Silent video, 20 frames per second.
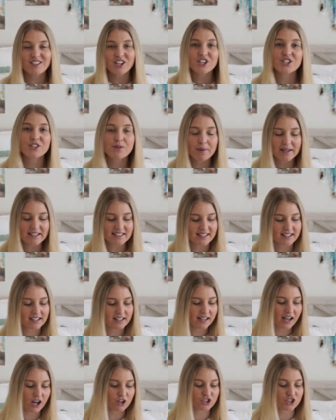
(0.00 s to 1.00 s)
so basically
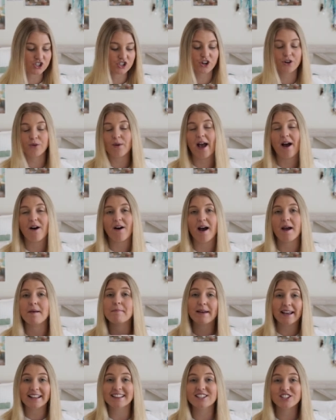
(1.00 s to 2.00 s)
I'll just show you how I
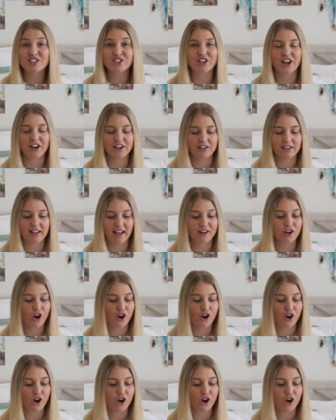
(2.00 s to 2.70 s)
made this journal and